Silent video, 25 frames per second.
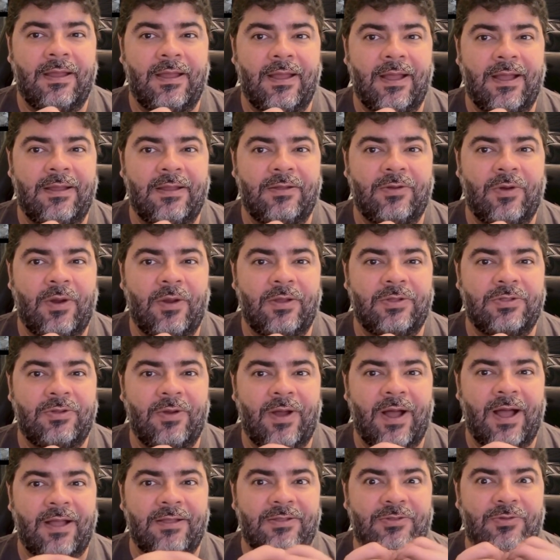and talks
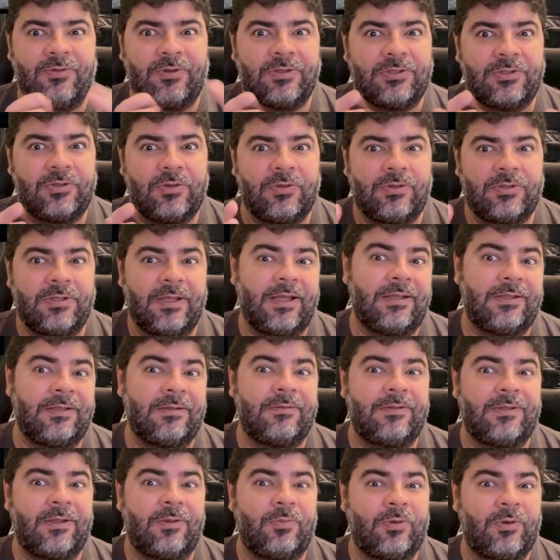to ice crystals as
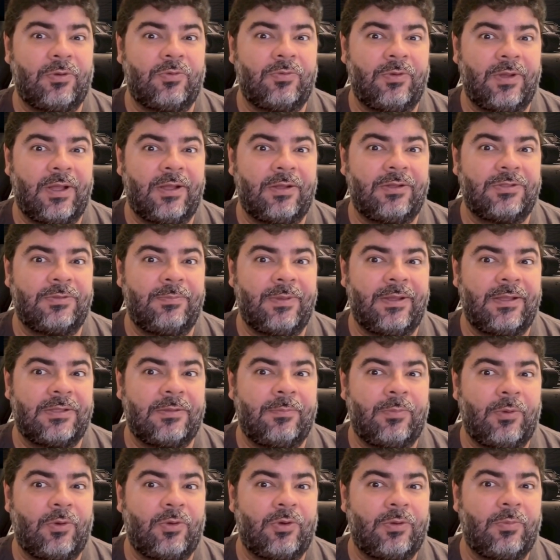if they were rare
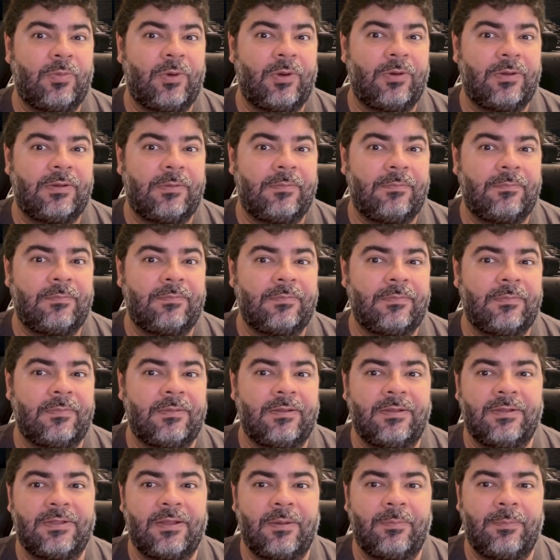space Pokemon.
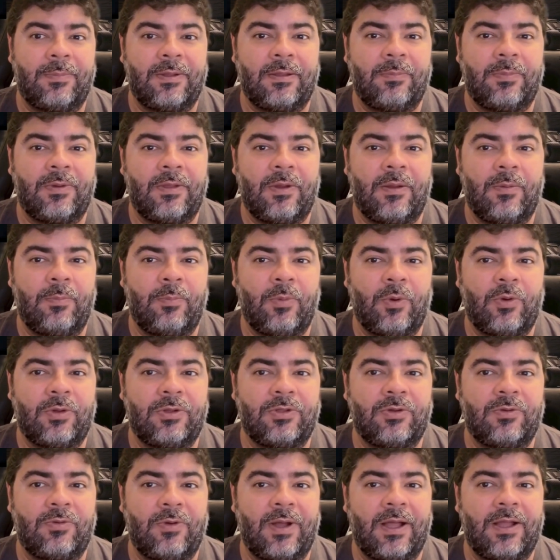Some people are
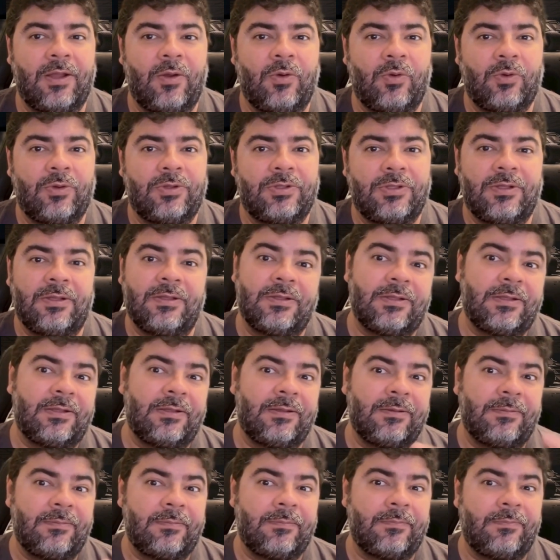born to ride
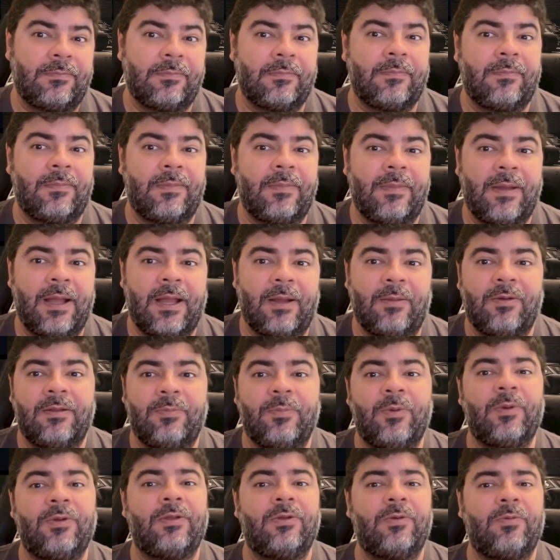horses. I was
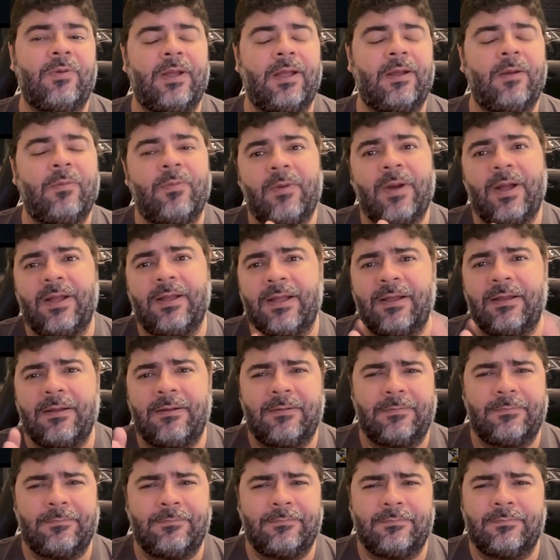born to ride a rocket.
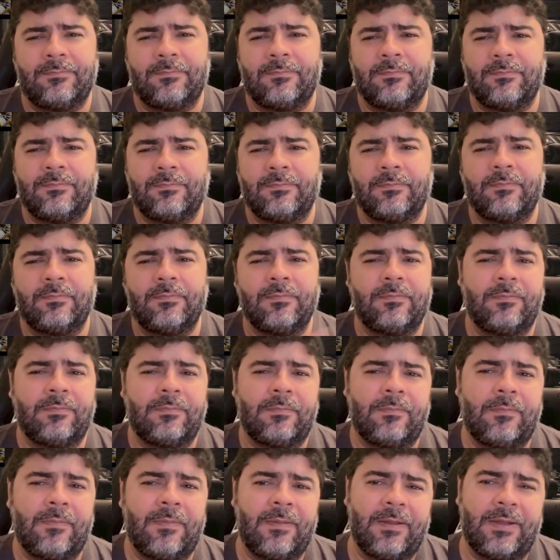
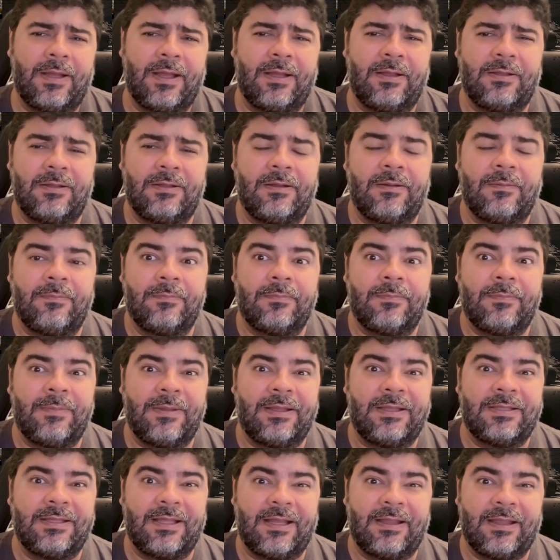Yes,
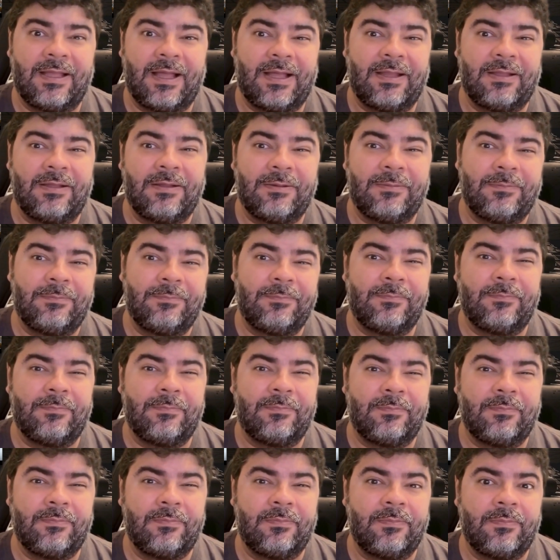he said that.
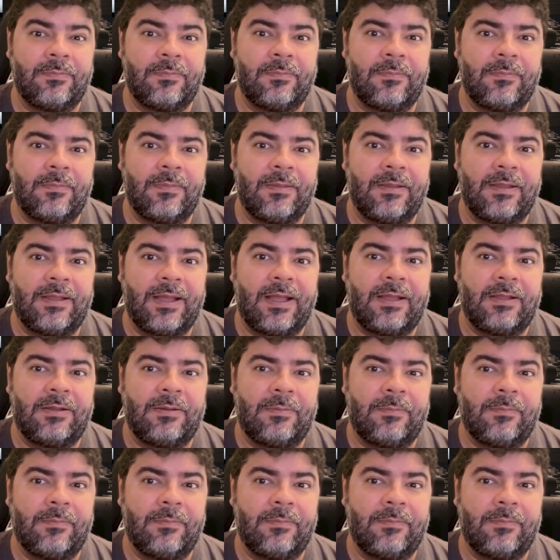Yes,